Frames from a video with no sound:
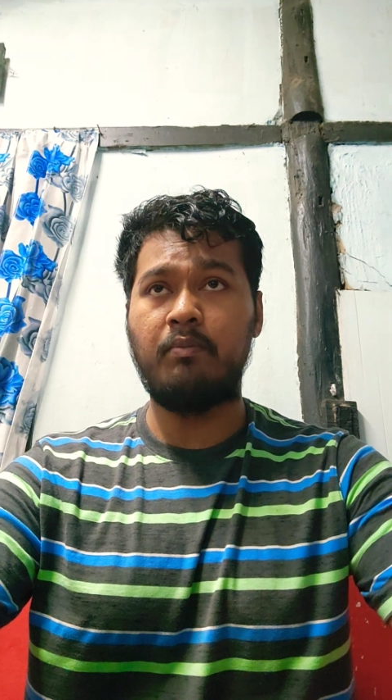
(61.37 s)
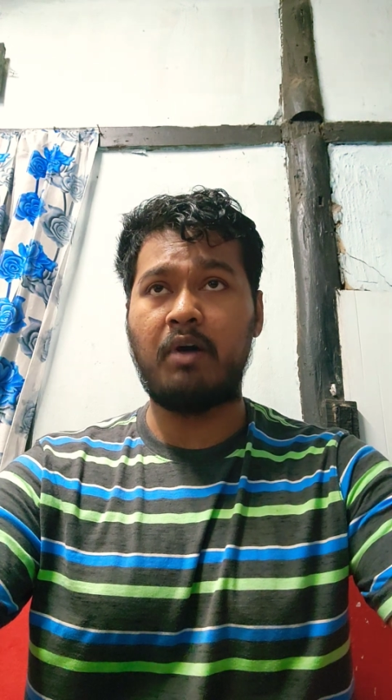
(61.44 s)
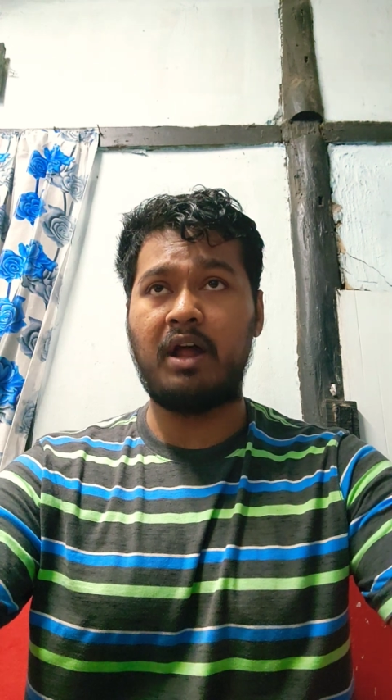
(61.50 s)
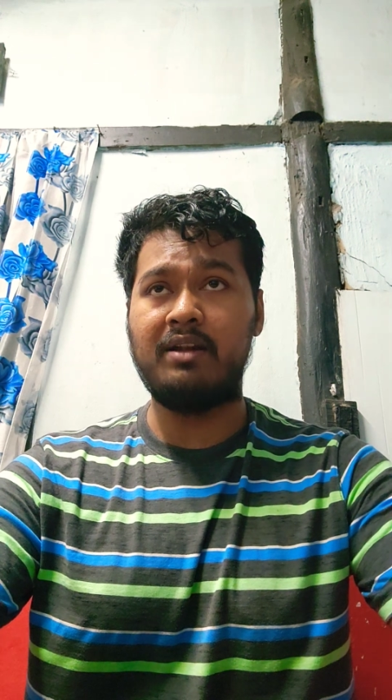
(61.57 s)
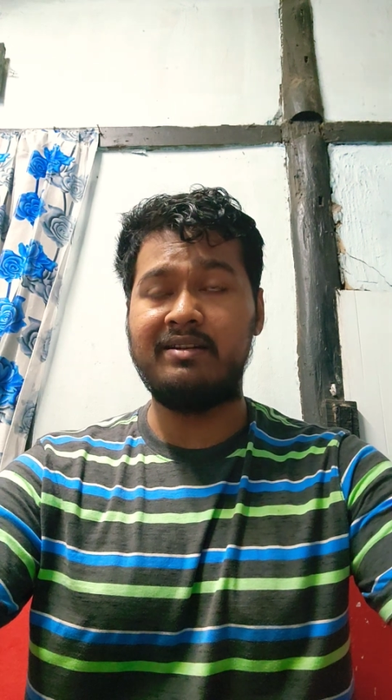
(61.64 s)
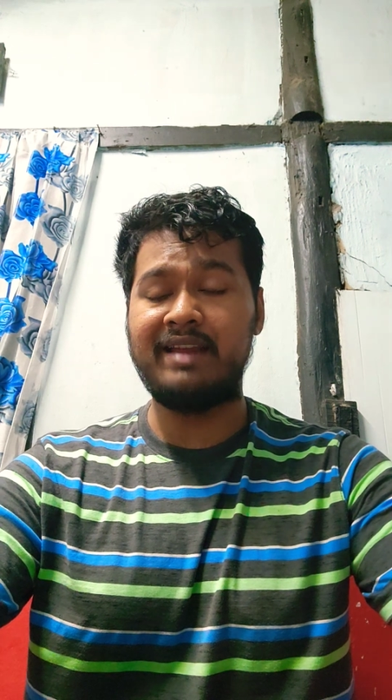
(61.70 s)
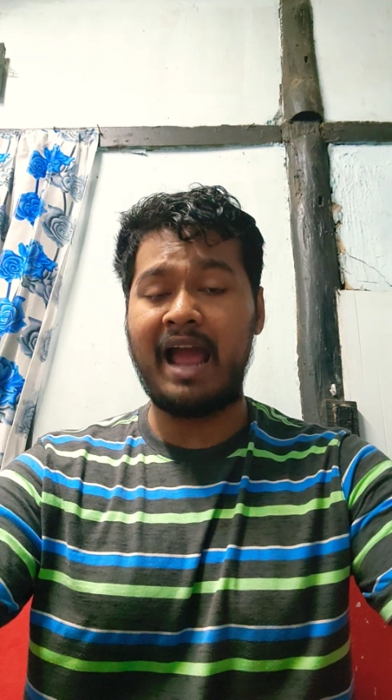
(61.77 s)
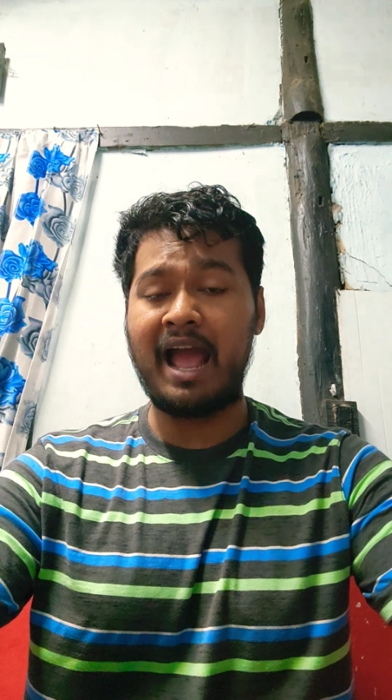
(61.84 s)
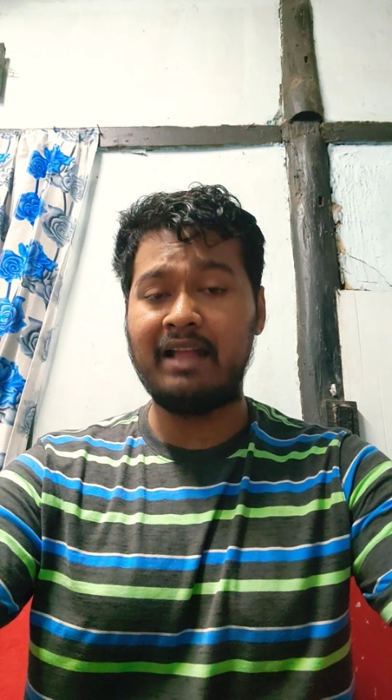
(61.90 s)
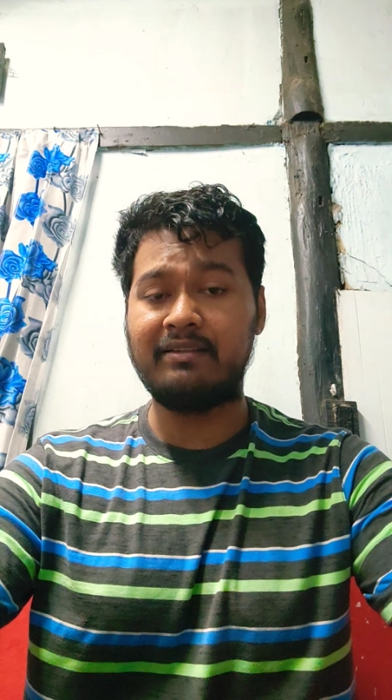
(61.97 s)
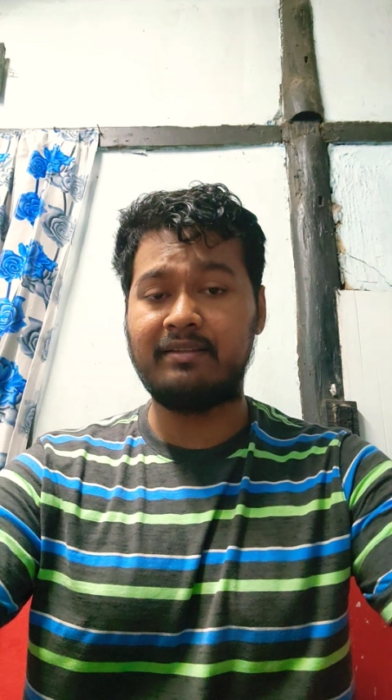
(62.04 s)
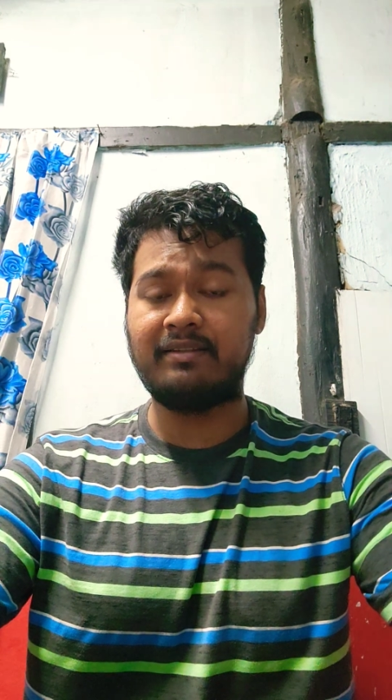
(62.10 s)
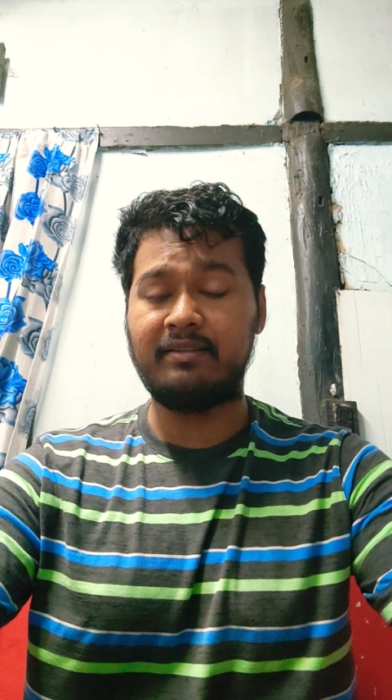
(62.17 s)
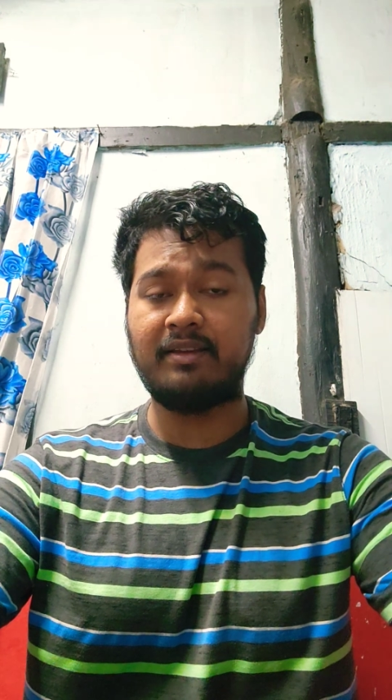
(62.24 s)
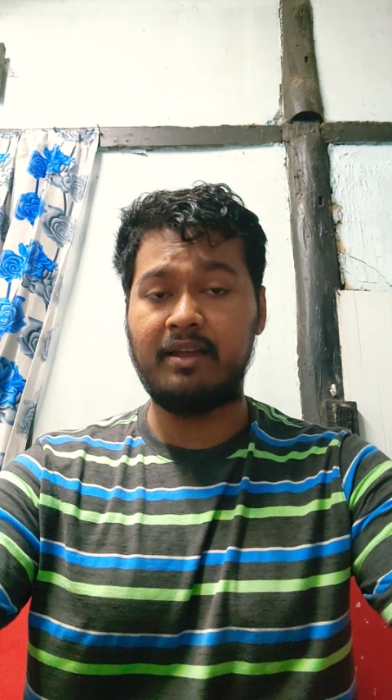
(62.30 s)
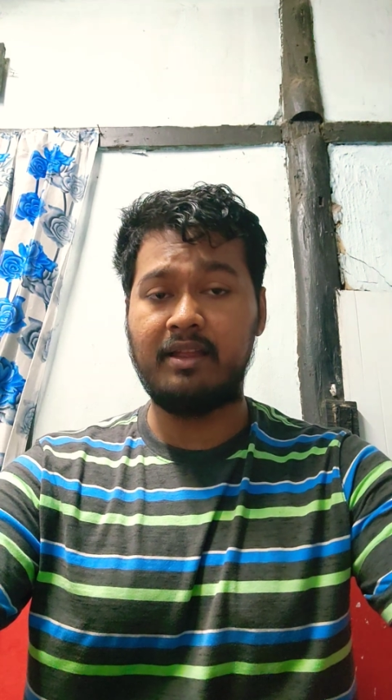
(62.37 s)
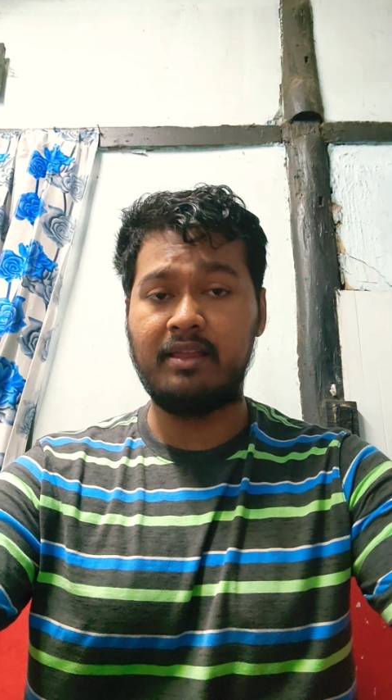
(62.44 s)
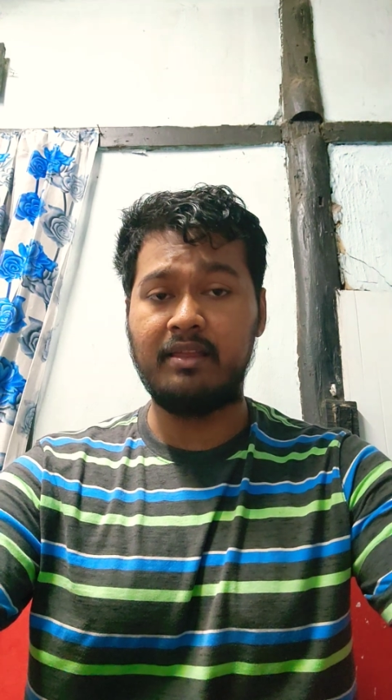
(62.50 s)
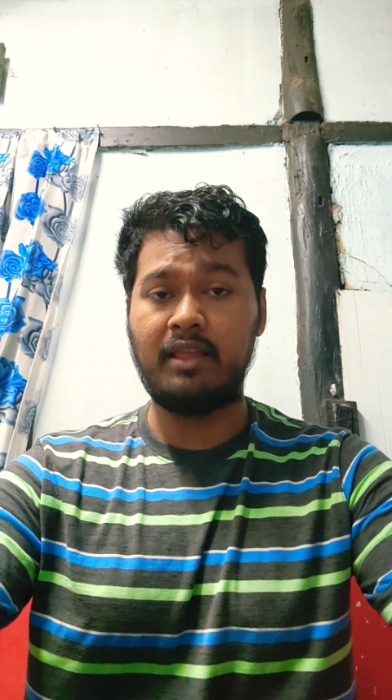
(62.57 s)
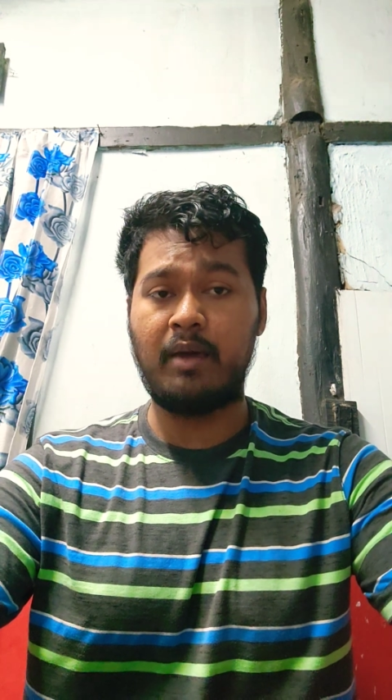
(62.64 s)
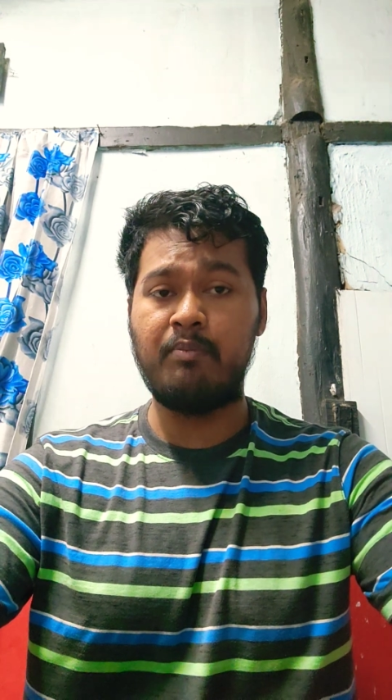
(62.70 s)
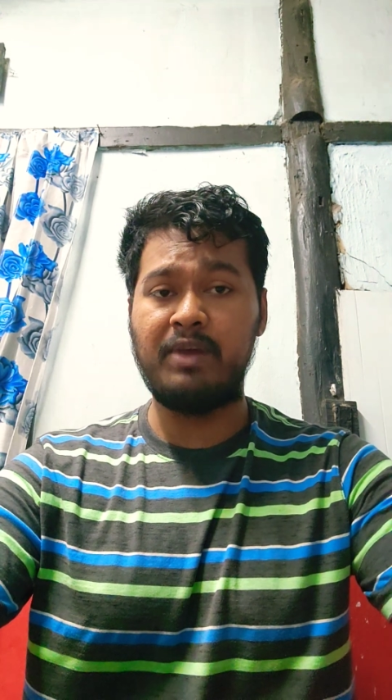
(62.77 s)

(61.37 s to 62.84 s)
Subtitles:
But that's the